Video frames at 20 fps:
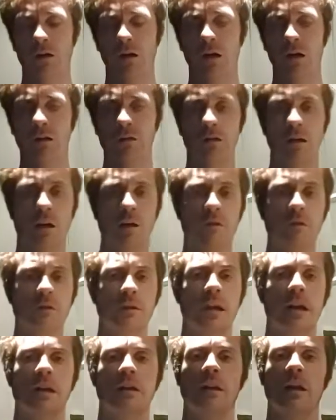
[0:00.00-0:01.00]
Uncover
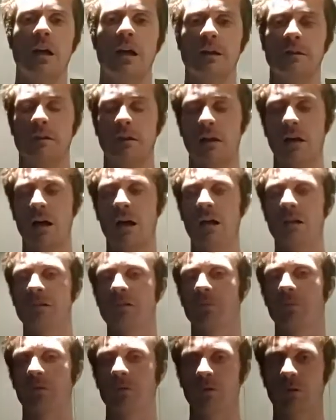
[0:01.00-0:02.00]
that light, the
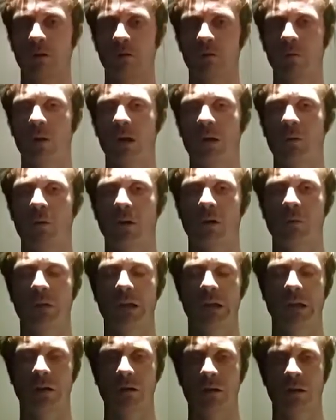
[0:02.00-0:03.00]
gospel of white well
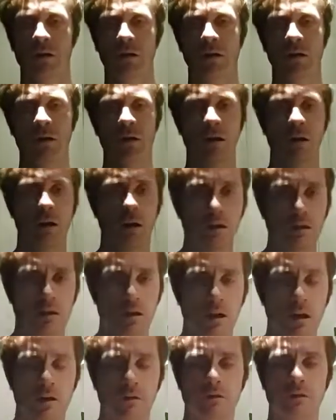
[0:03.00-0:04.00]
being.
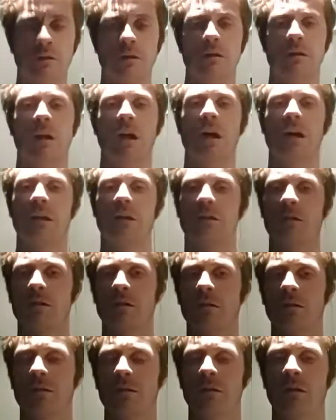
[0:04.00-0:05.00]
Uncover the light,
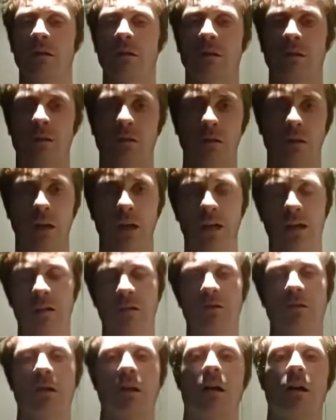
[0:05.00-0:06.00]
let it
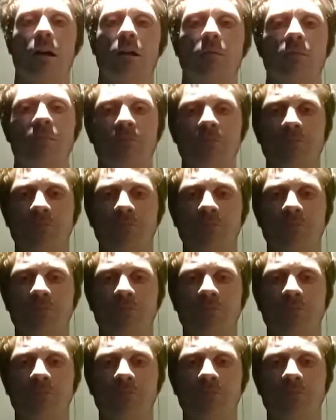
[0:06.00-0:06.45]
shine